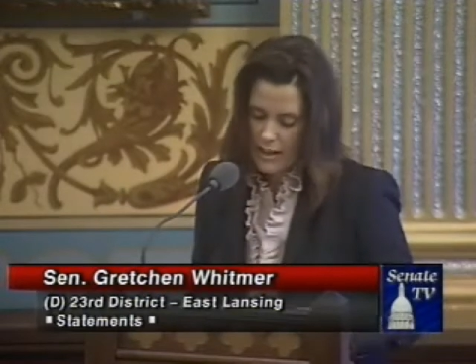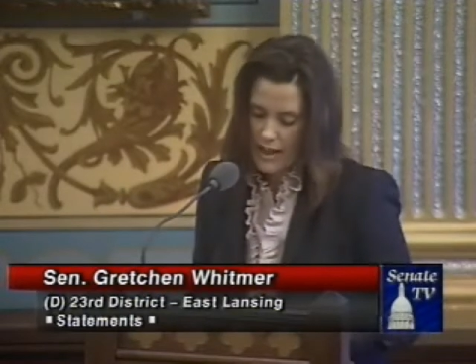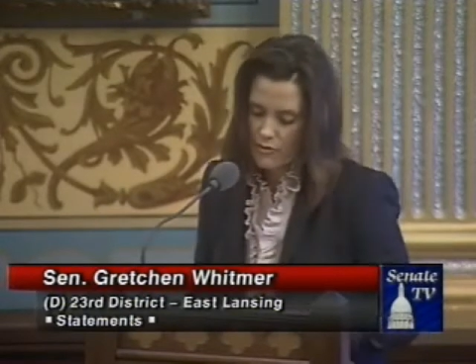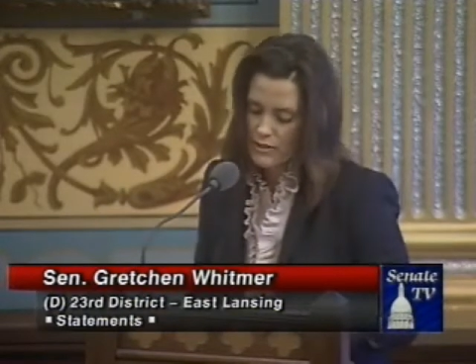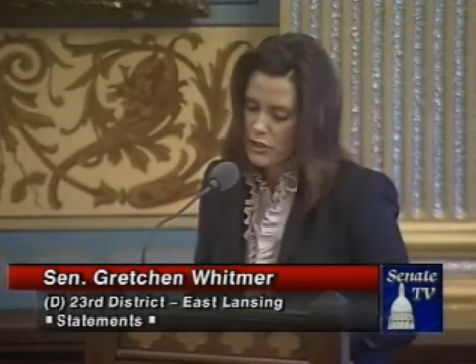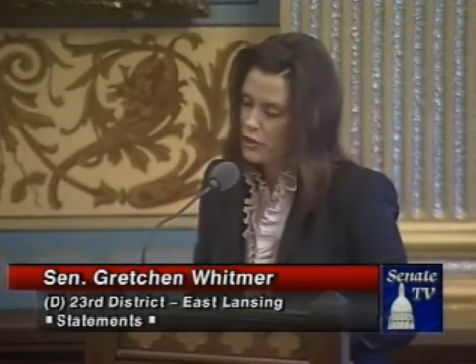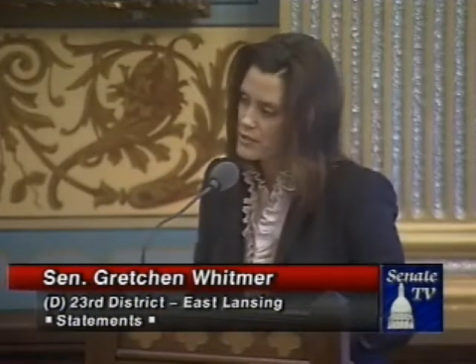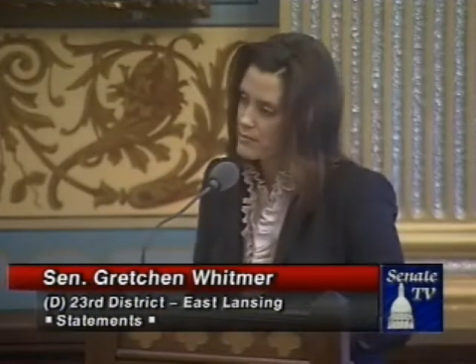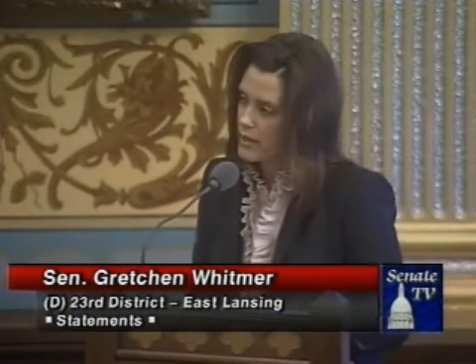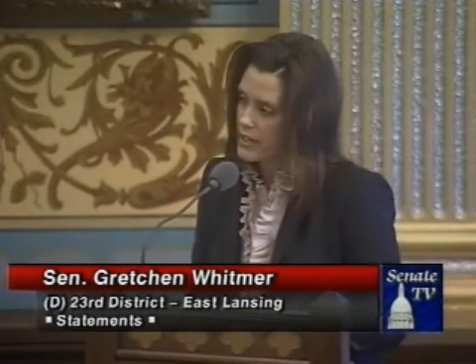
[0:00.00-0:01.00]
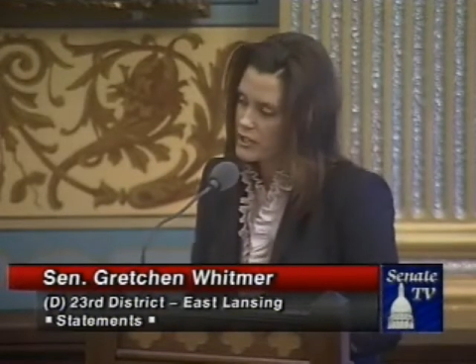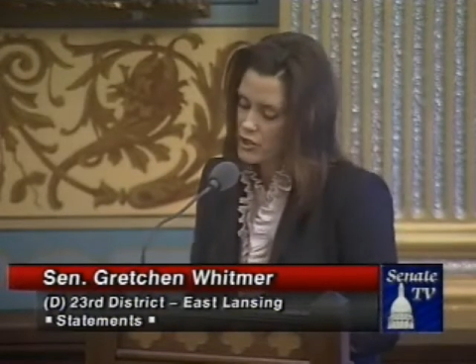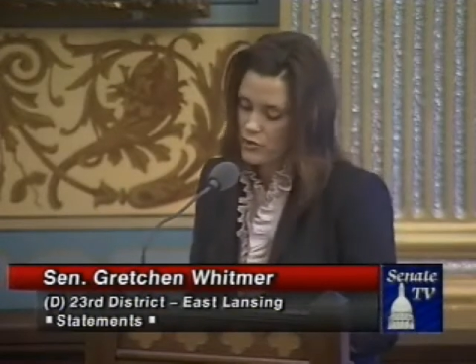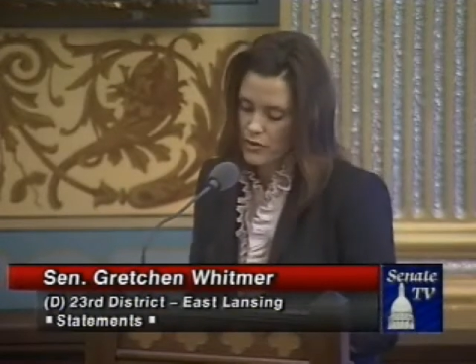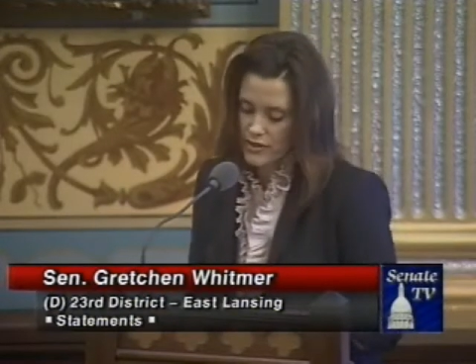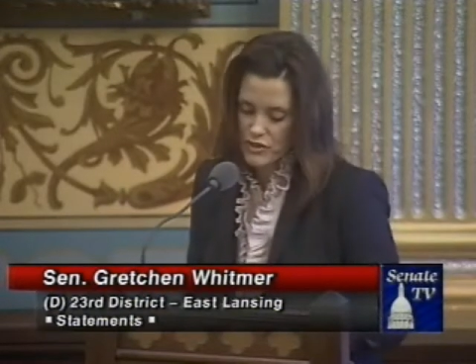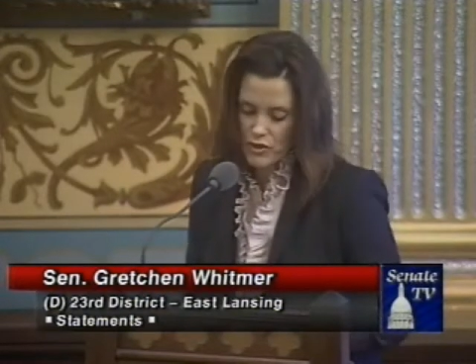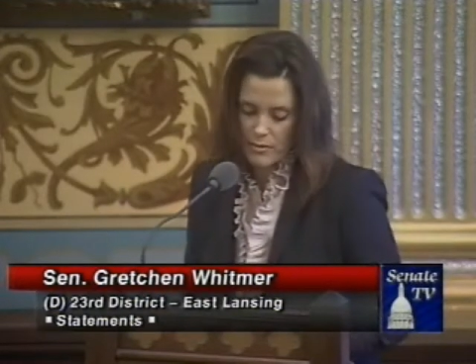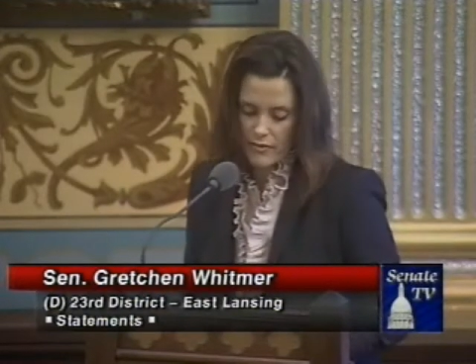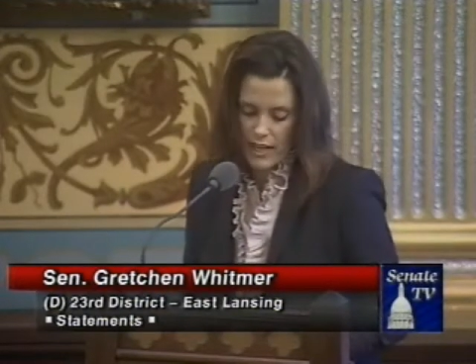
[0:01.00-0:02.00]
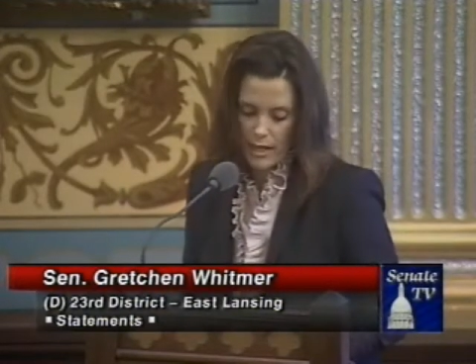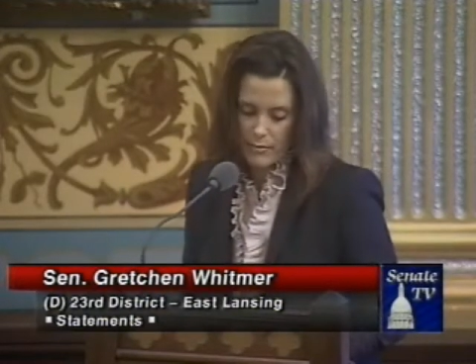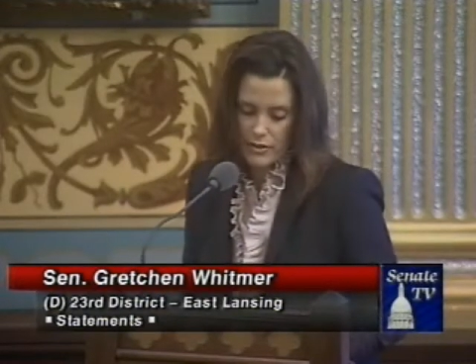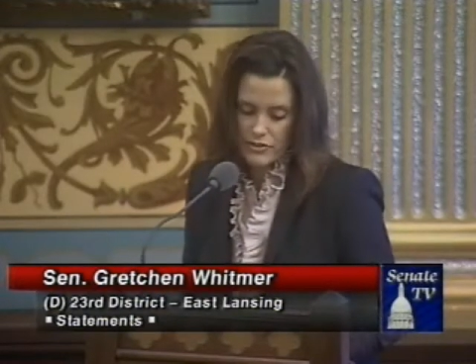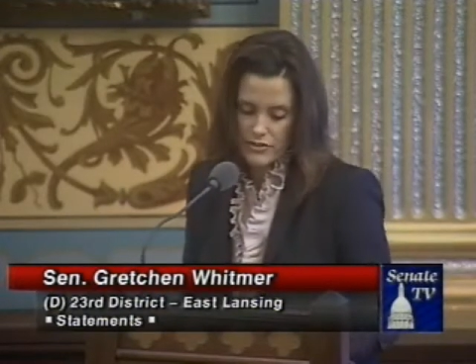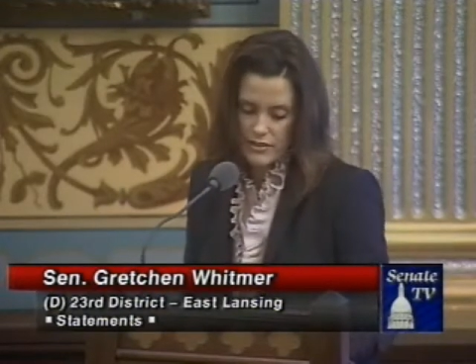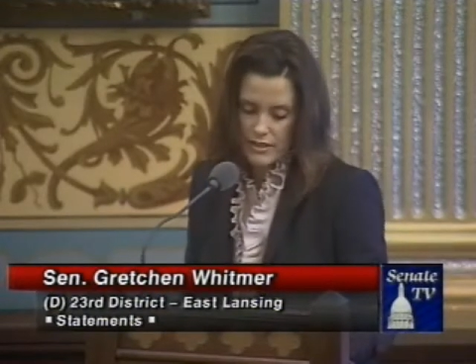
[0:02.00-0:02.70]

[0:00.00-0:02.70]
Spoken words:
and returns money to the stream of commerce.